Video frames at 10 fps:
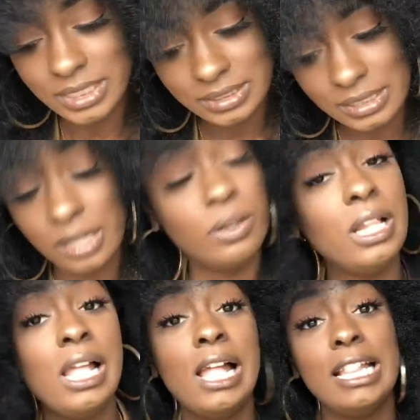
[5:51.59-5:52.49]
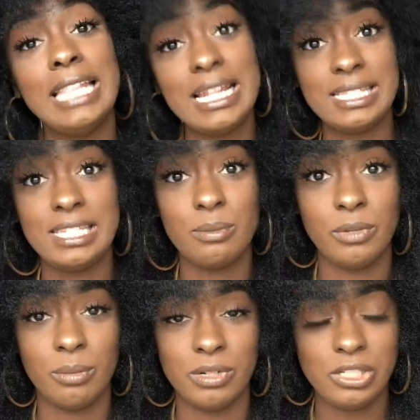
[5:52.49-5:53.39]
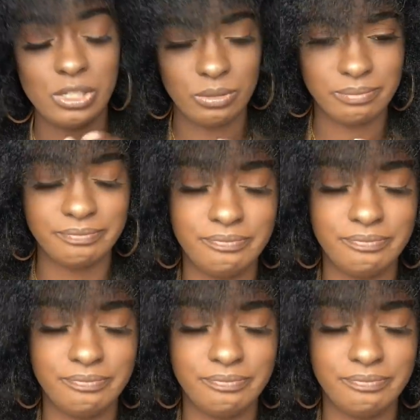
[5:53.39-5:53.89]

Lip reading: So that's tip number 2.